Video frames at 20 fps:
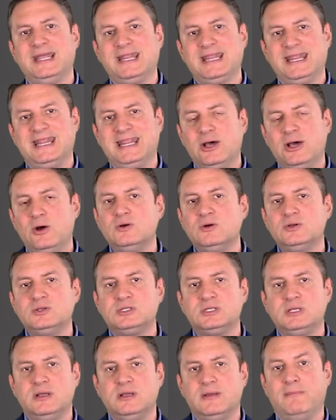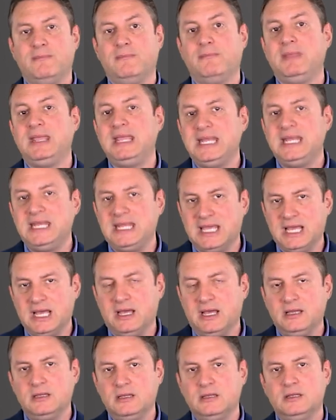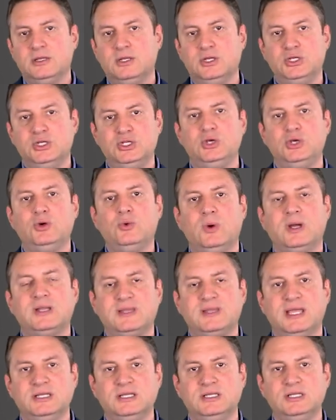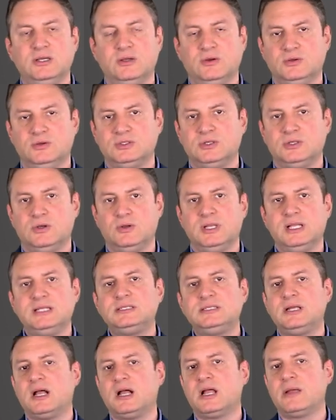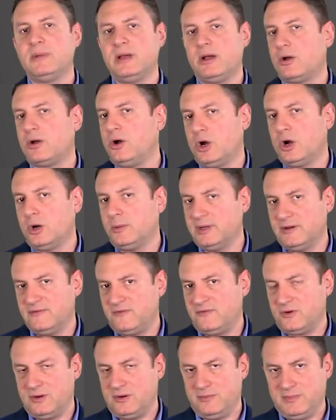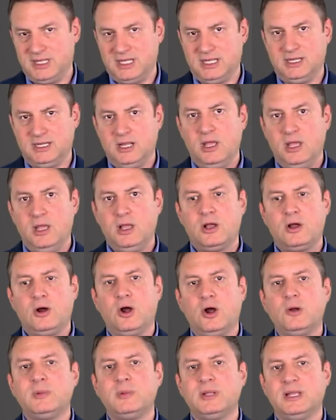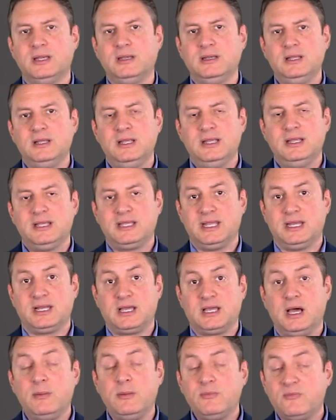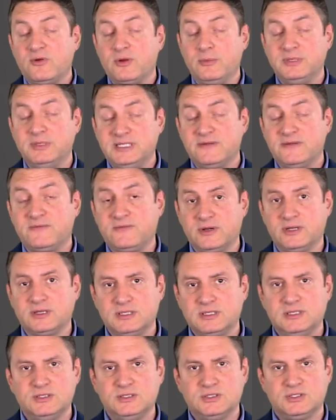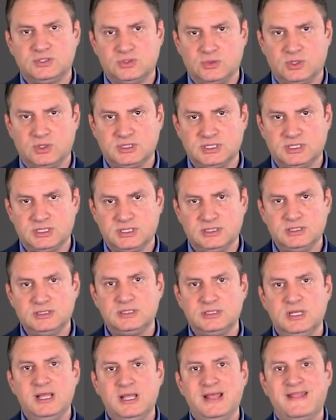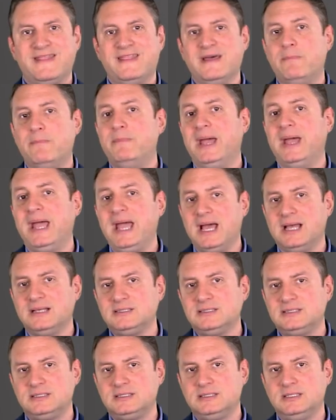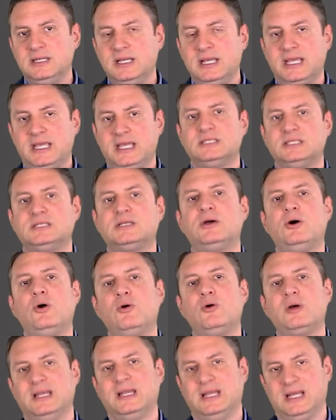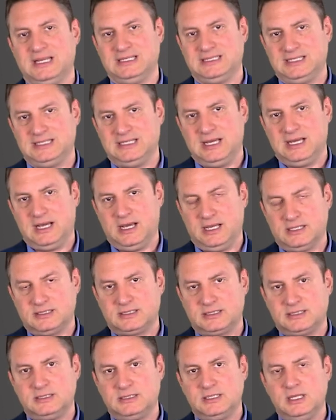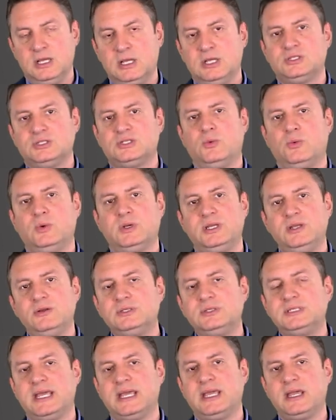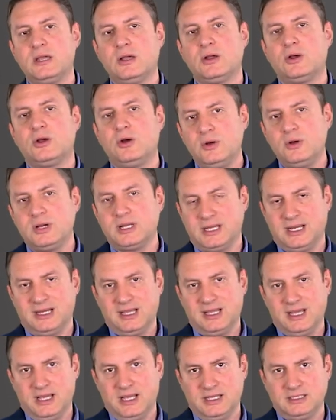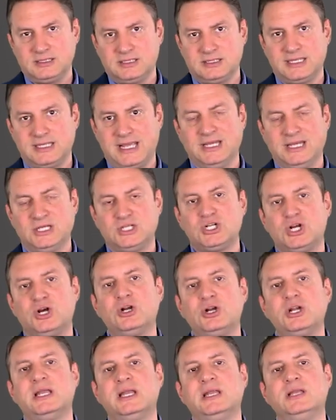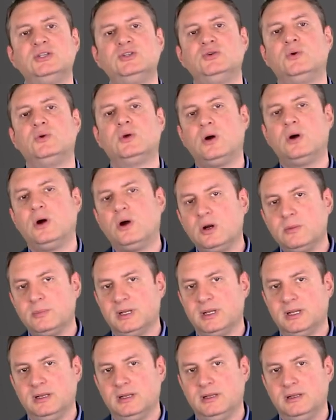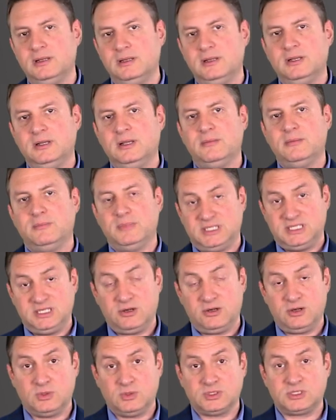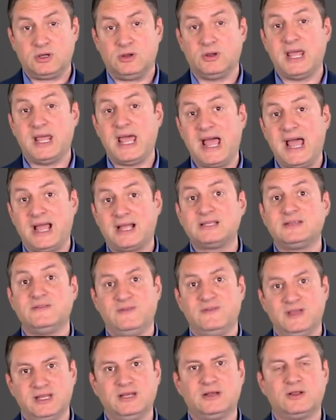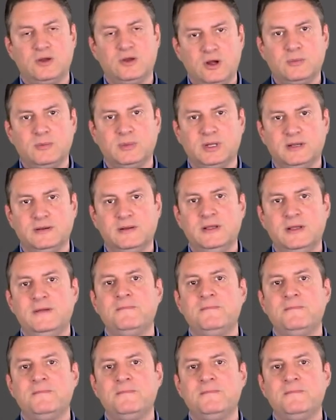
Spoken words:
those media do what they do. So let's talk about carbon for a minute. Carbon can come from different sources. The best is coconut husks. So when you take coconut husks and turn it into carbon material, what's called activated carbon,